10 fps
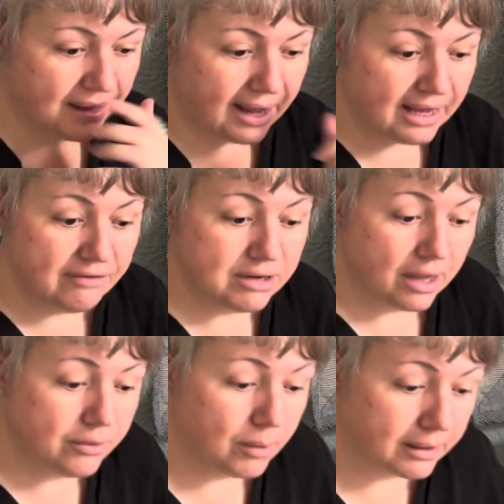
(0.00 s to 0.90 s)
I have
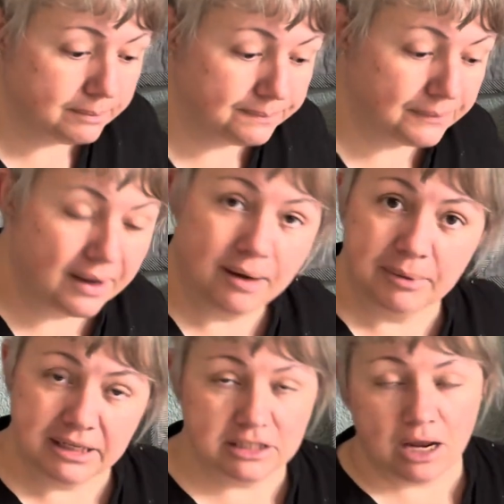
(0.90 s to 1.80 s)
another one, but
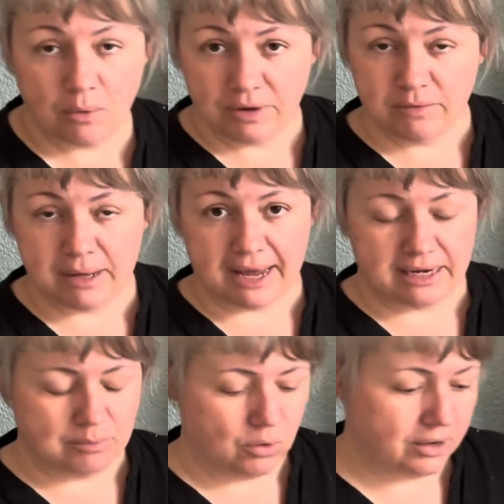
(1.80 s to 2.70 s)
it's not with me
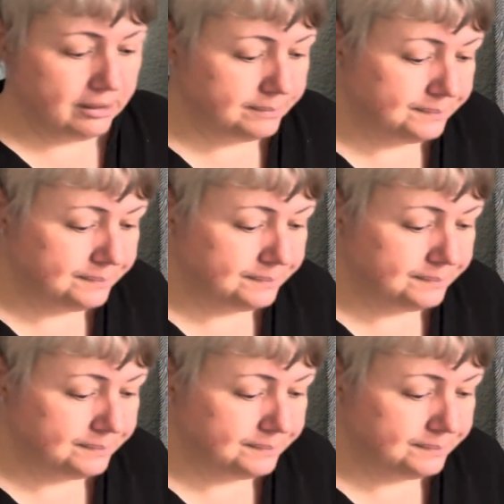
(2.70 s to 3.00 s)
anymore.